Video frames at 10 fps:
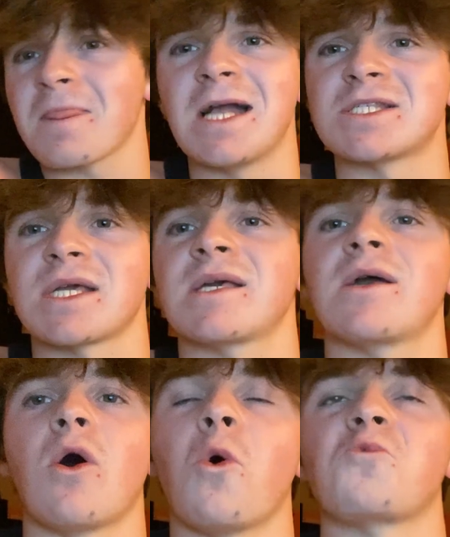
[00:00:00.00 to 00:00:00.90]
It's like
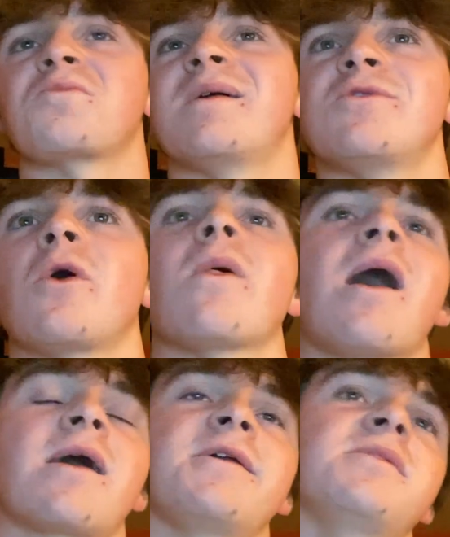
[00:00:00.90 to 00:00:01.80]
Ultimate Adult
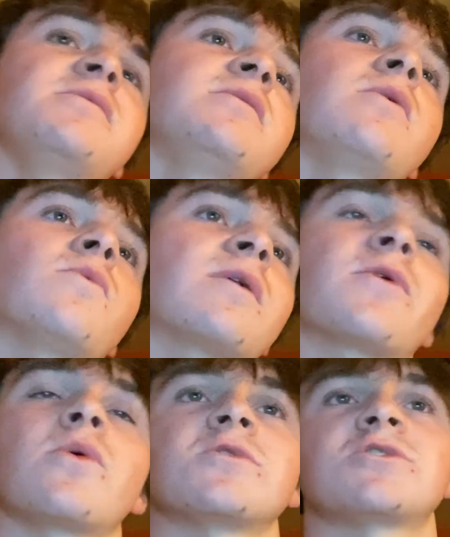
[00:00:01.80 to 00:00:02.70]
Hockey League,
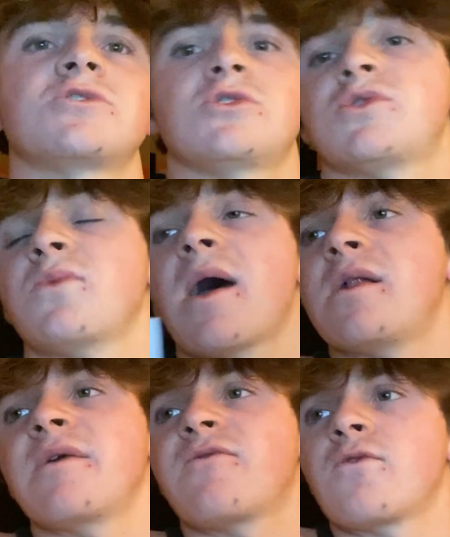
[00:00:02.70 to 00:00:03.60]
whatever. He wants us to just do
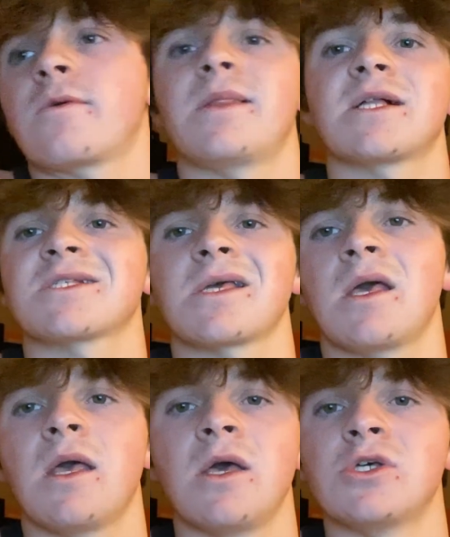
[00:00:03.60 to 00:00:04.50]
editing for him, and that's like
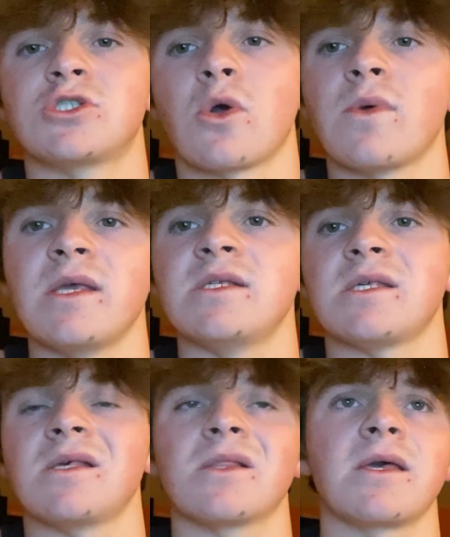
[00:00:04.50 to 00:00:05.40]
so
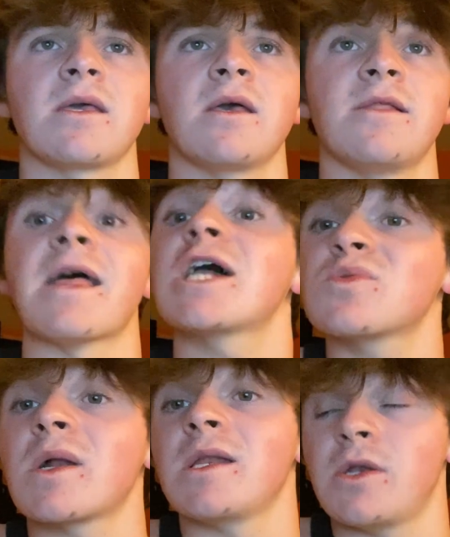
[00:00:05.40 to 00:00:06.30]
easy. Like that's
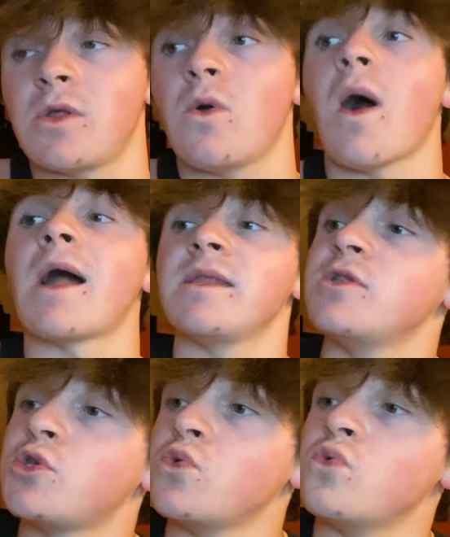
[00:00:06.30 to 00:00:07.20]
what I need to do. I
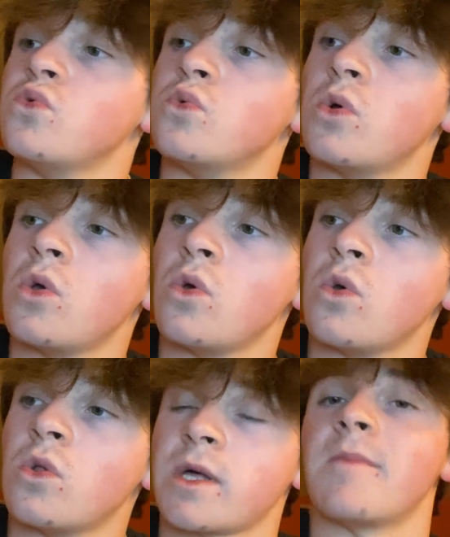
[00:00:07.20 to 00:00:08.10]
need to
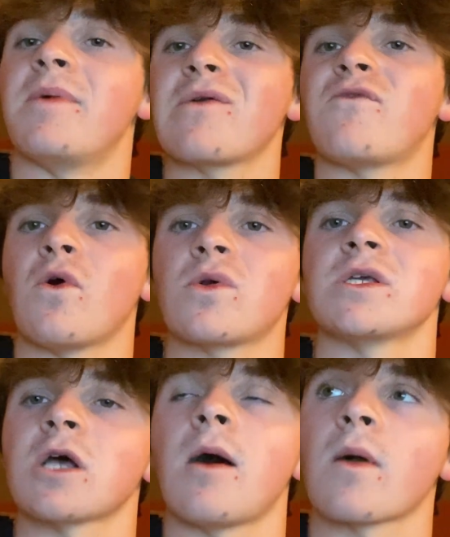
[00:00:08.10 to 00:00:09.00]
like a big
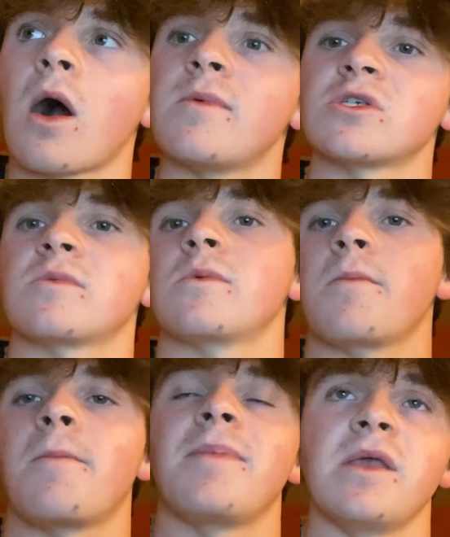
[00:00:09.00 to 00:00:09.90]
focus upcoming is to
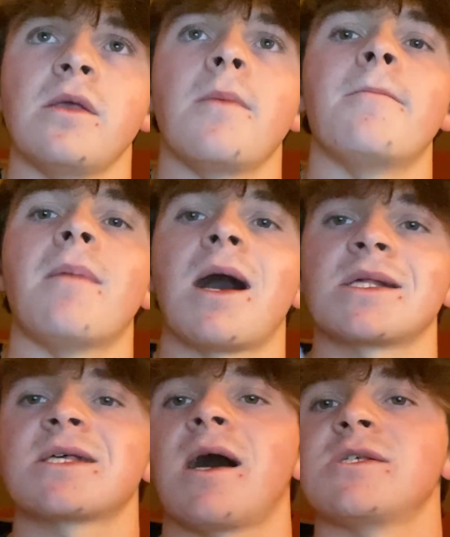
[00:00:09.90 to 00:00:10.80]
be
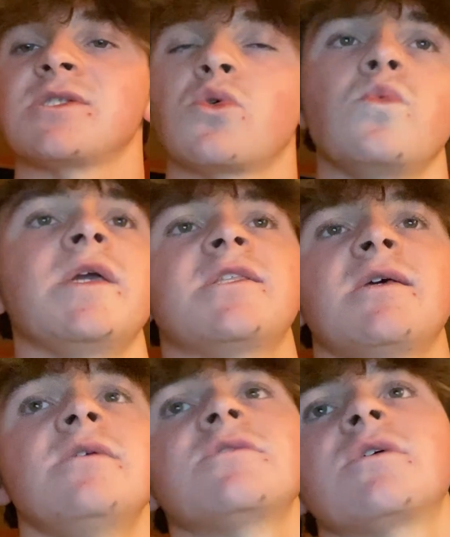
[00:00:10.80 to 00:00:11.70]
monetizing the
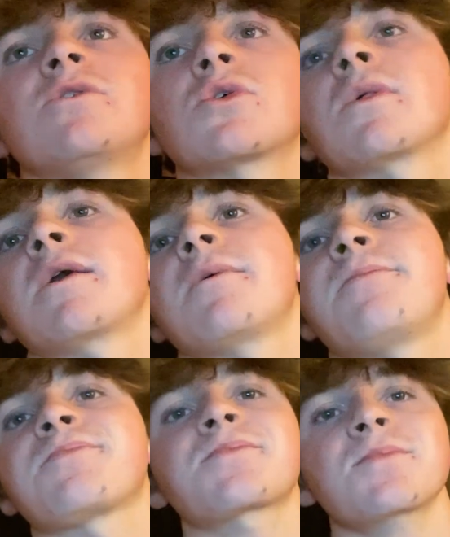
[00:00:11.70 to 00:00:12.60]
weekdays. So like
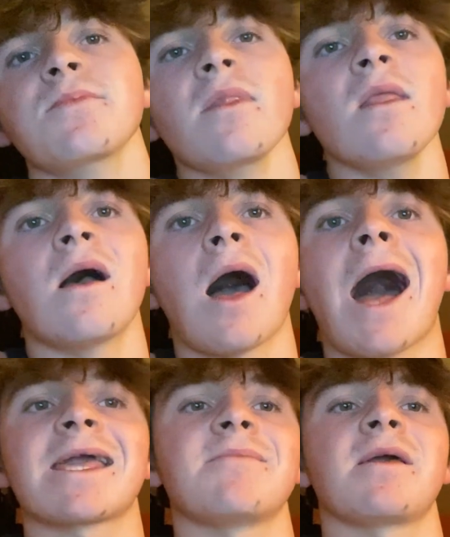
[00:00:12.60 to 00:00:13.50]

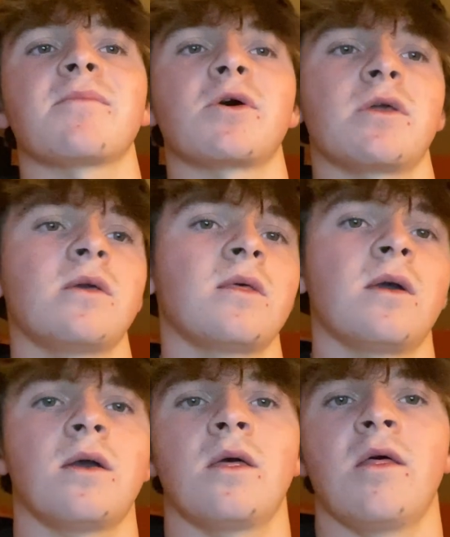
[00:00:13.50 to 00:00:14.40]
I can make money
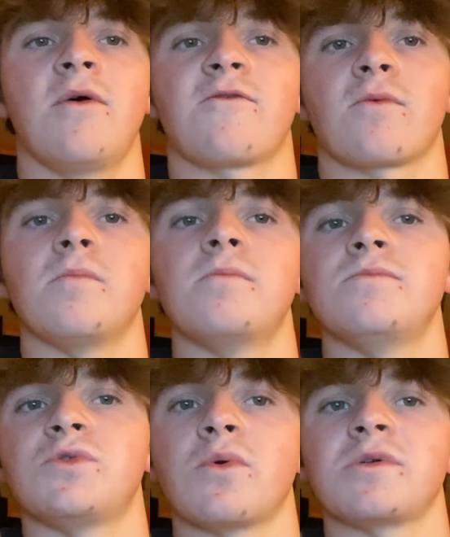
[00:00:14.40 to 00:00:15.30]
from
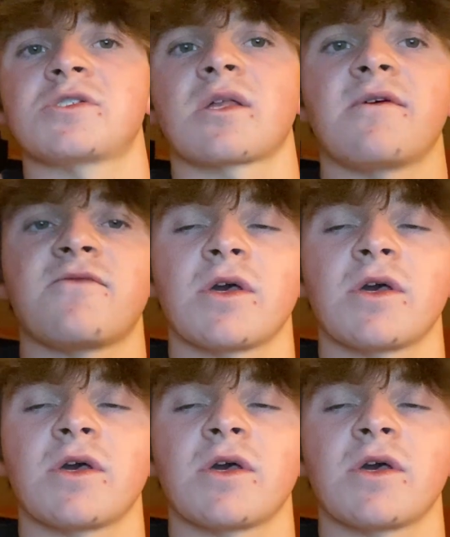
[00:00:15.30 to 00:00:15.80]
doing stuff